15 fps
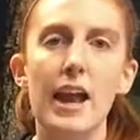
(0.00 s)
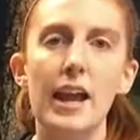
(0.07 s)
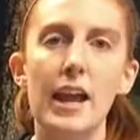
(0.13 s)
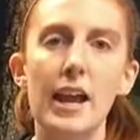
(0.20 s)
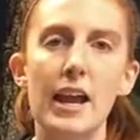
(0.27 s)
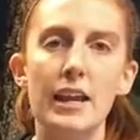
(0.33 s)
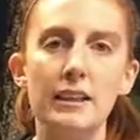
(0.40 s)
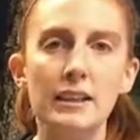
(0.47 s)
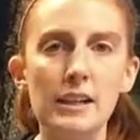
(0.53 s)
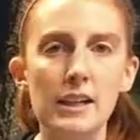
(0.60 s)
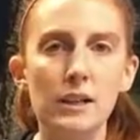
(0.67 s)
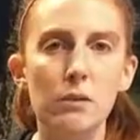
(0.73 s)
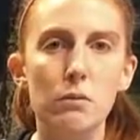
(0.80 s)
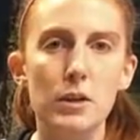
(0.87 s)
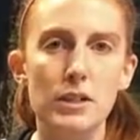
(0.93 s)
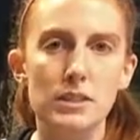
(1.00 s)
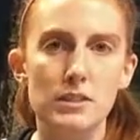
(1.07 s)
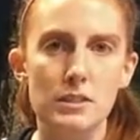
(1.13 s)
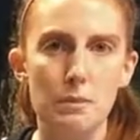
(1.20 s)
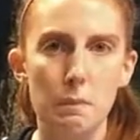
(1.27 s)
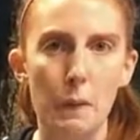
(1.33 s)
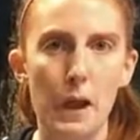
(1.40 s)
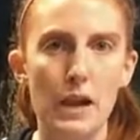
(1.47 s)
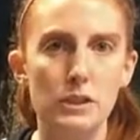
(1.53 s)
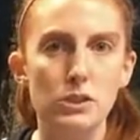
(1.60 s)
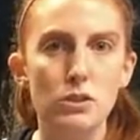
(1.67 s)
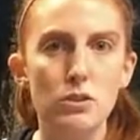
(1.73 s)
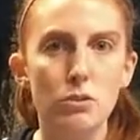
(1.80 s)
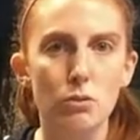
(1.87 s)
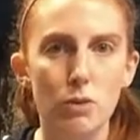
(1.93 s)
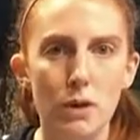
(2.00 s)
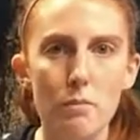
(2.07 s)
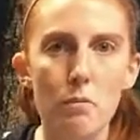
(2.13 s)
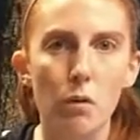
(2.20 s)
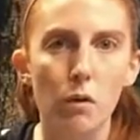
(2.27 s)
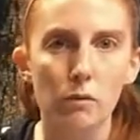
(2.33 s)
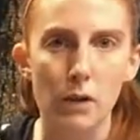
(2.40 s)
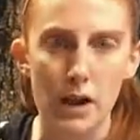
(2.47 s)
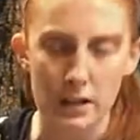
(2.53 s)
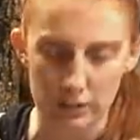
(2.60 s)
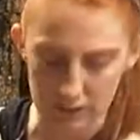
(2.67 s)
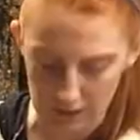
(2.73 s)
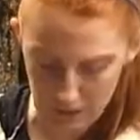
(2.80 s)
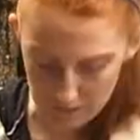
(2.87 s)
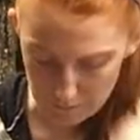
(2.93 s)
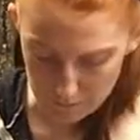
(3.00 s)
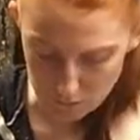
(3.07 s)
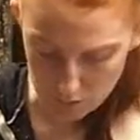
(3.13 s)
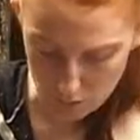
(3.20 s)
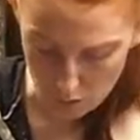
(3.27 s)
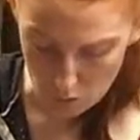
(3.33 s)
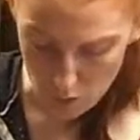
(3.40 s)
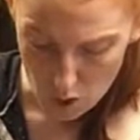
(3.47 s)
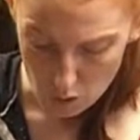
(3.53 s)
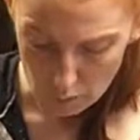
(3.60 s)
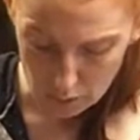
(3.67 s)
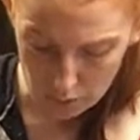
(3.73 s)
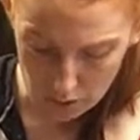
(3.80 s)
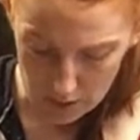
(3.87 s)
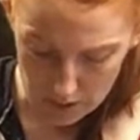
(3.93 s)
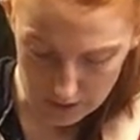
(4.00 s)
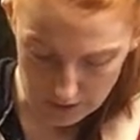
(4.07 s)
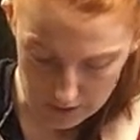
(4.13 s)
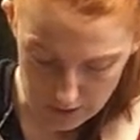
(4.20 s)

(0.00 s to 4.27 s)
and liquids to pass through it more readily. So we're going to